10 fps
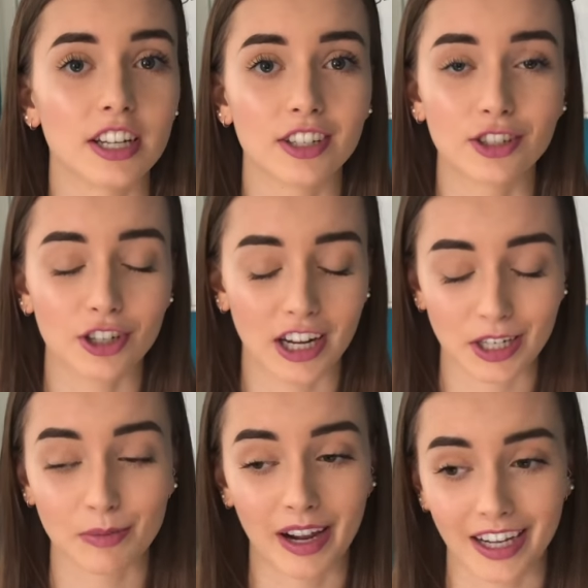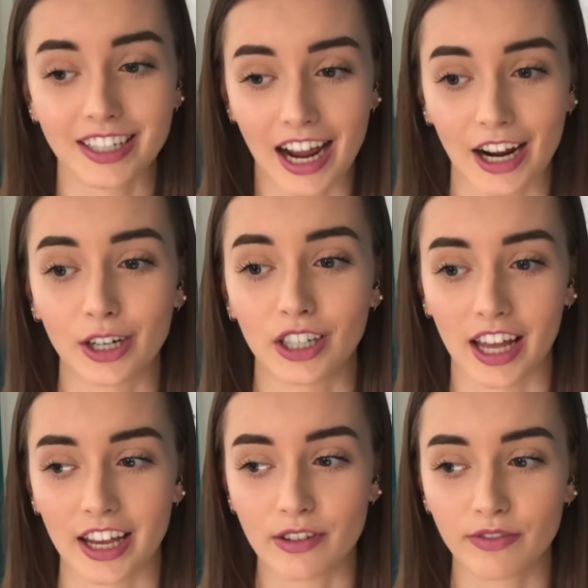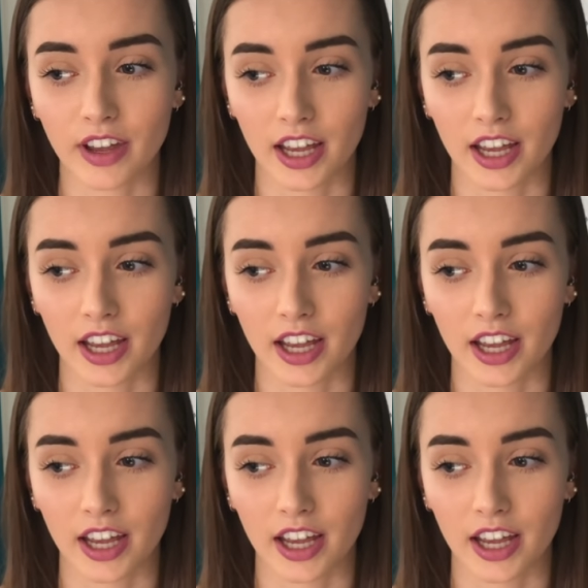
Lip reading: it's changed my entire life,